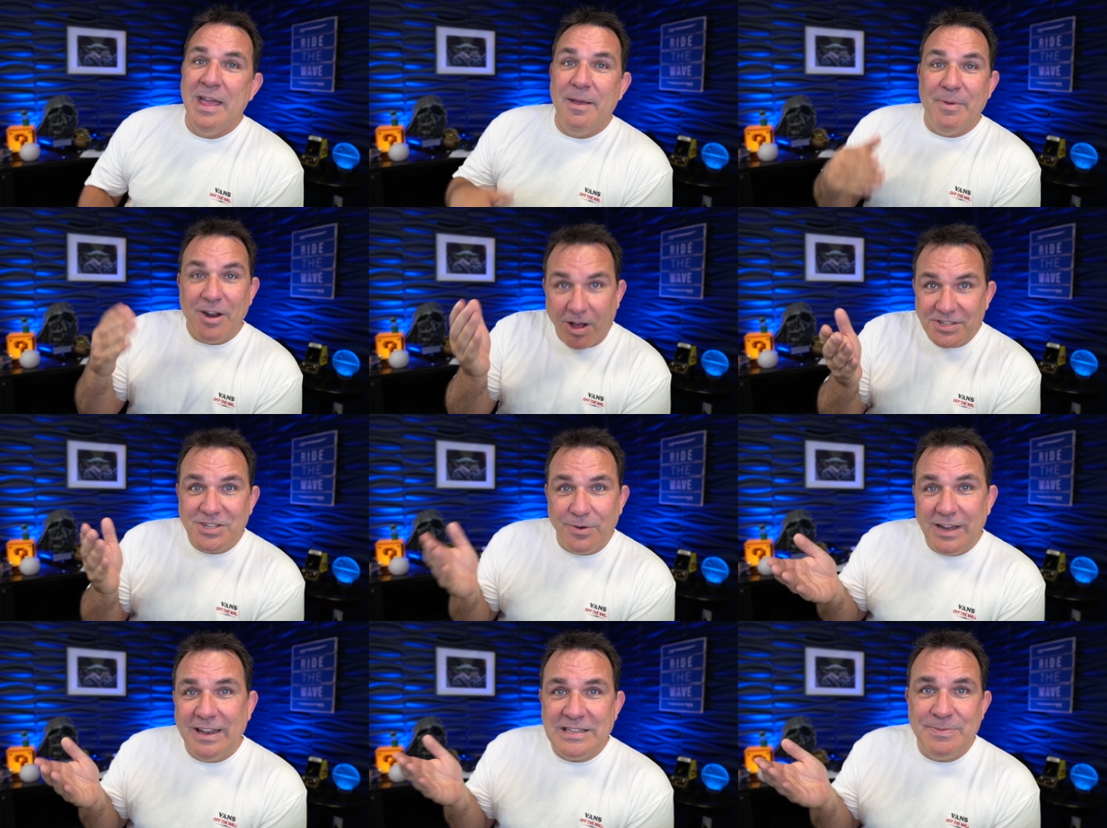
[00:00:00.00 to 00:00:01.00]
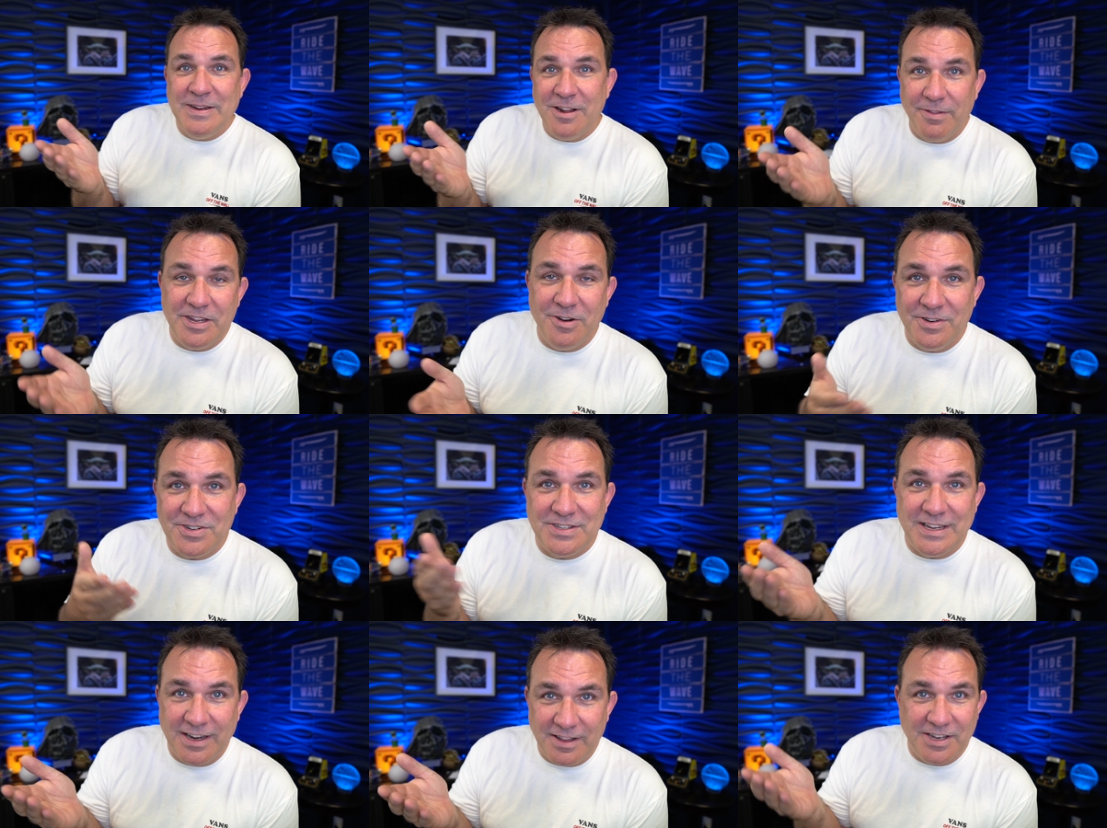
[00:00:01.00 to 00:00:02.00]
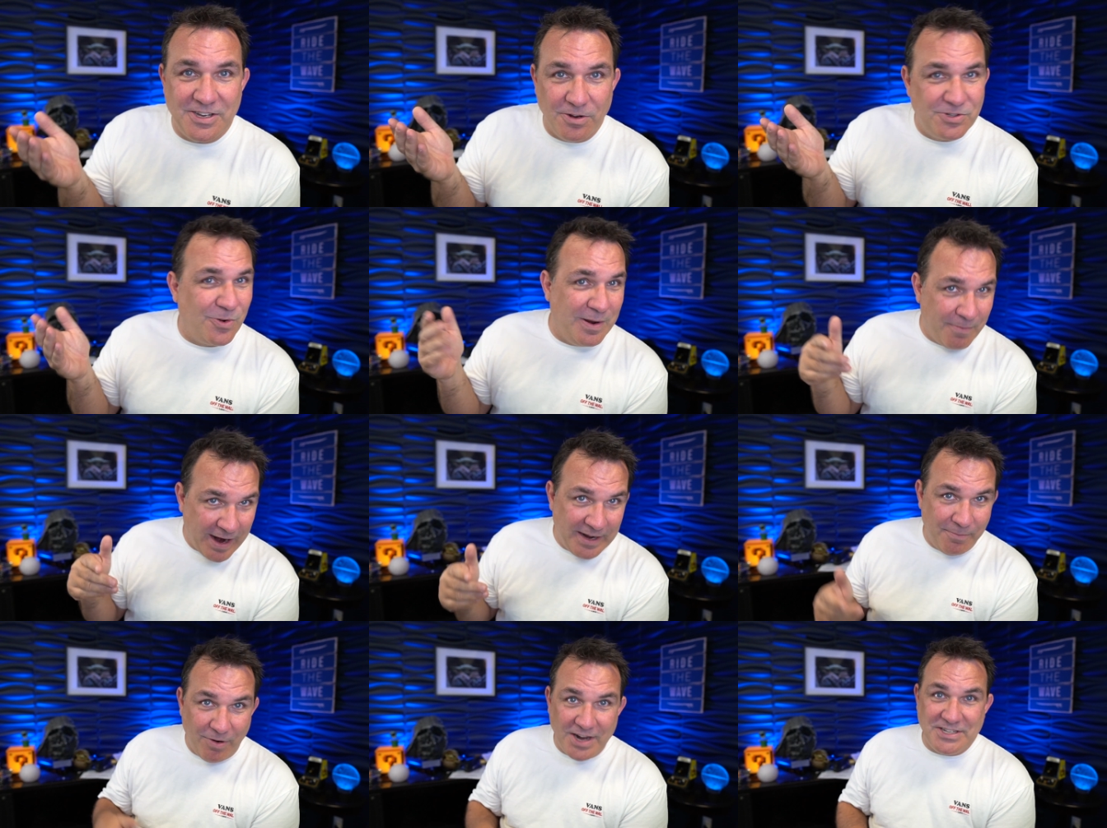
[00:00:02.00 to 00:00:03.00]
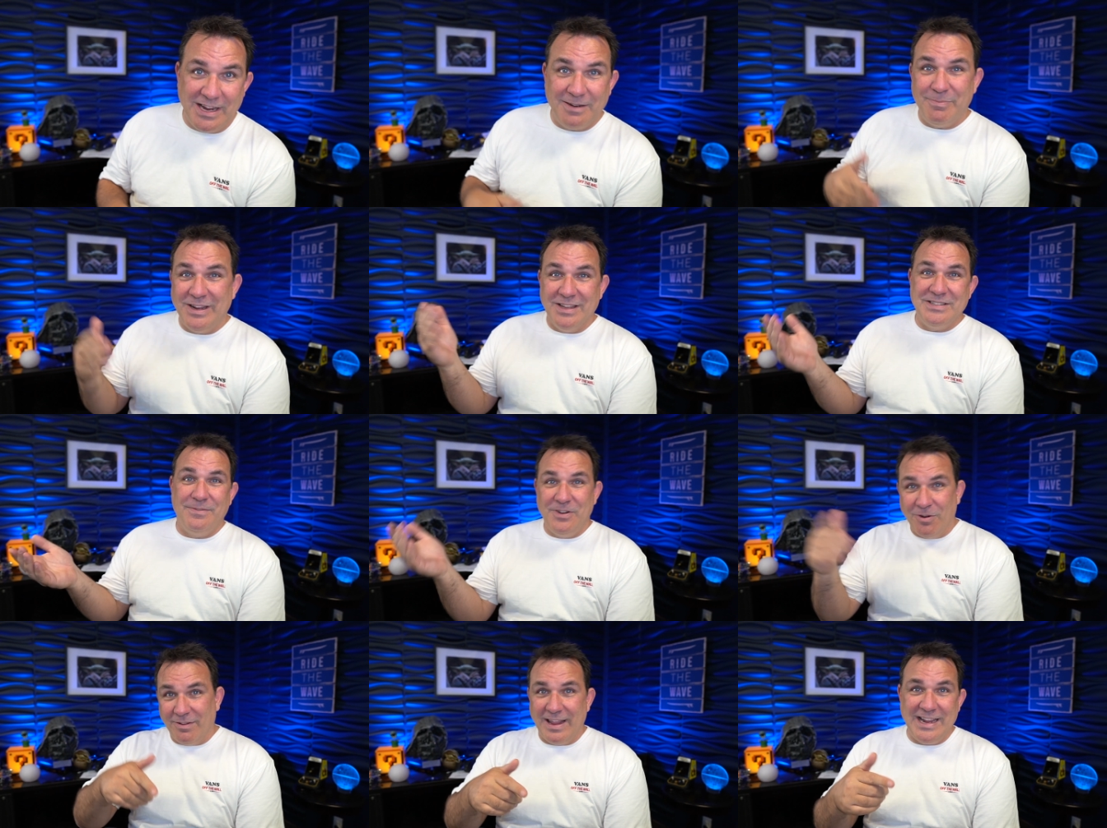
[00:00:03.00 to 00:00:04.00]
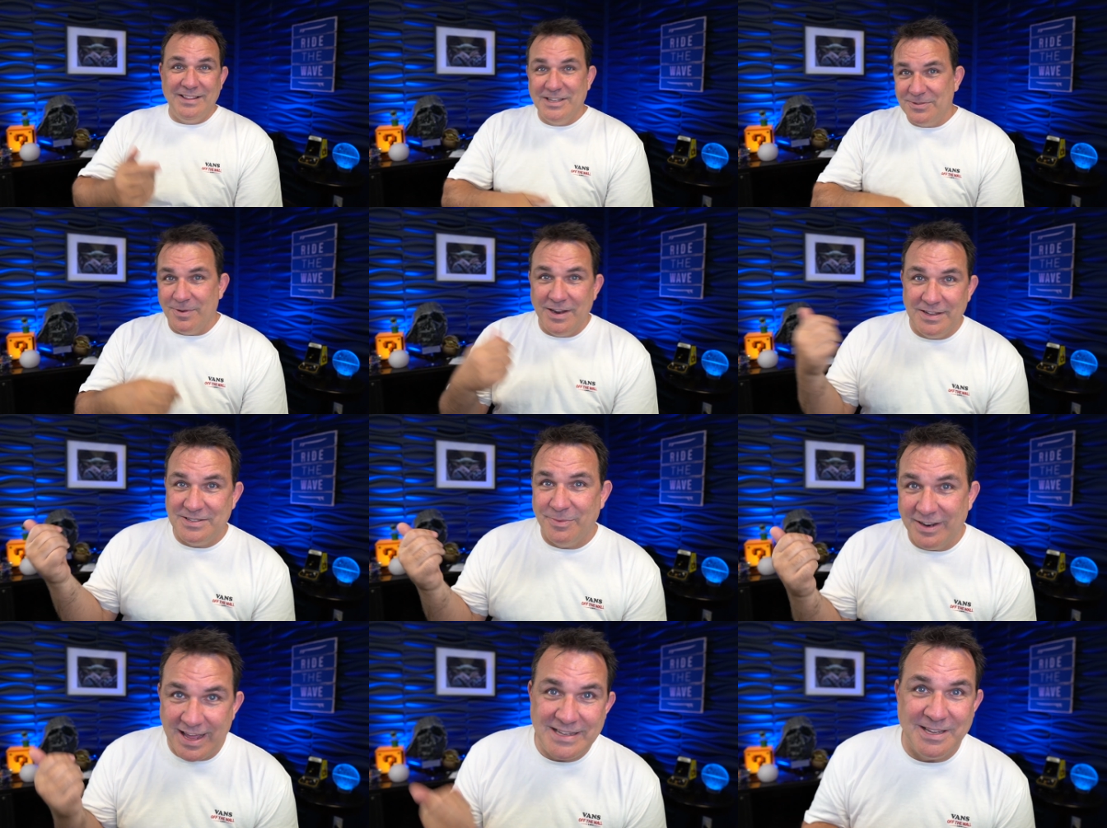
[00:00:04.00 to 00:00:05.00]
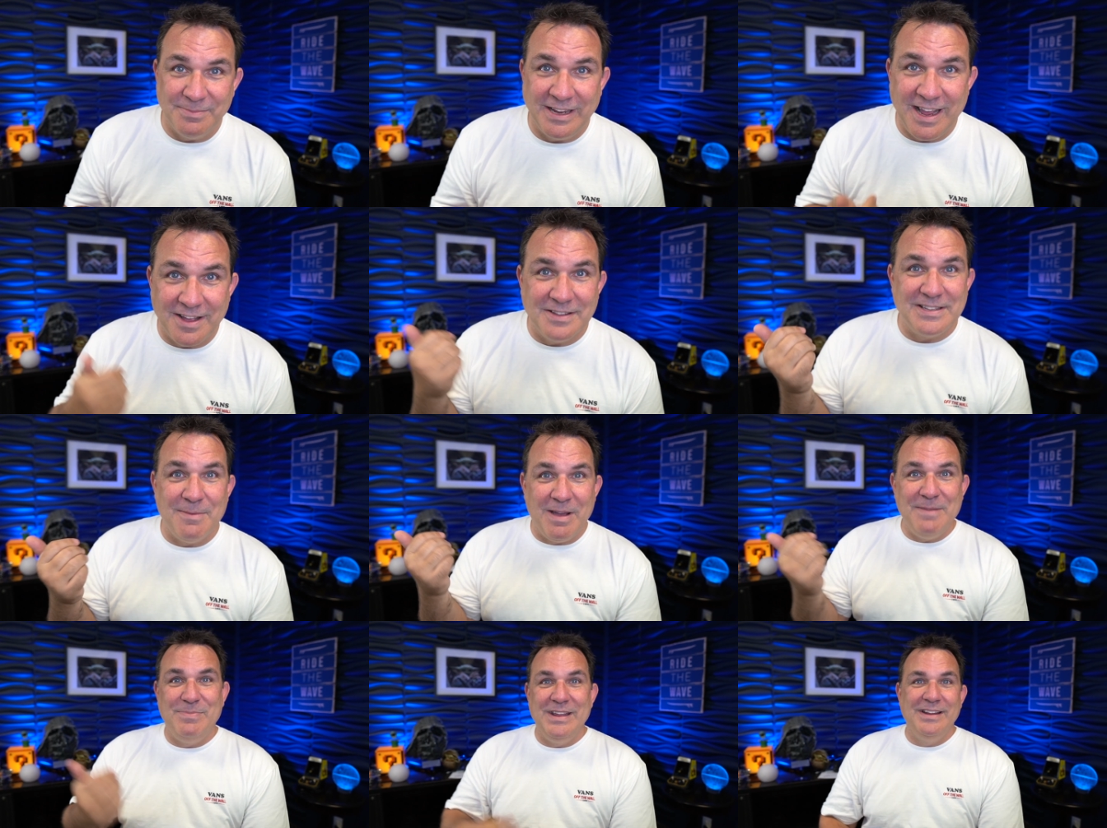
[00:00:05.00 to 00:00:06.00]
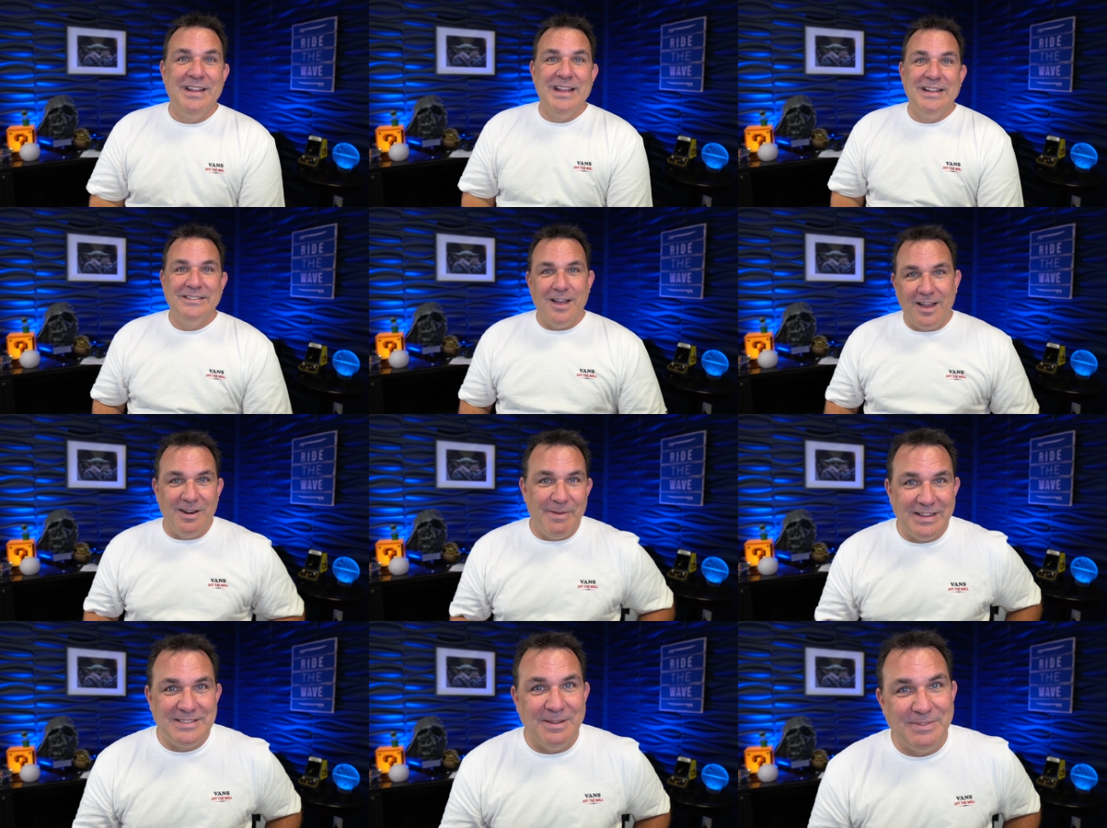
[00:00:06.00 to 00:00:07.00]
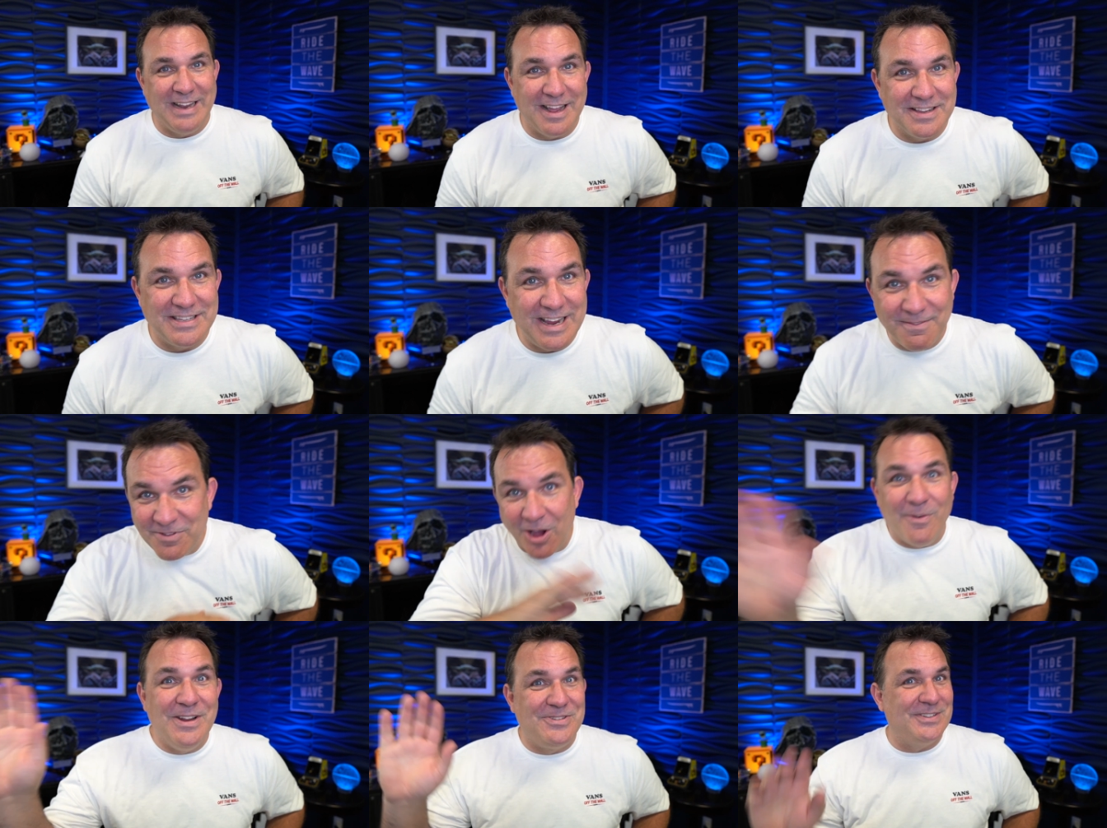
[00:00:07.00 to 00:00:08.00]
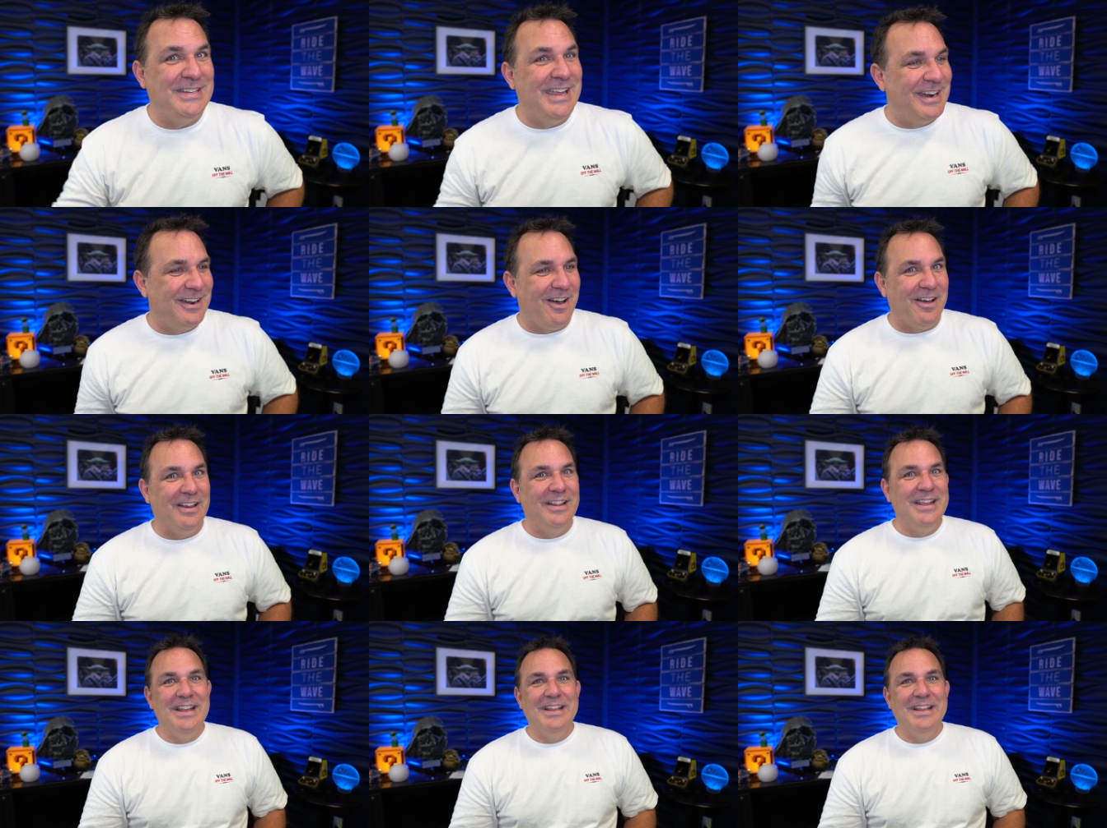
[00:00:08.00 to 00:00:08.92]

But also, it lets me know that you're interested in the Dogecoin mining project, because if you don't like this one and someone likes something else, I might be talking about something else that you have no interest in at all.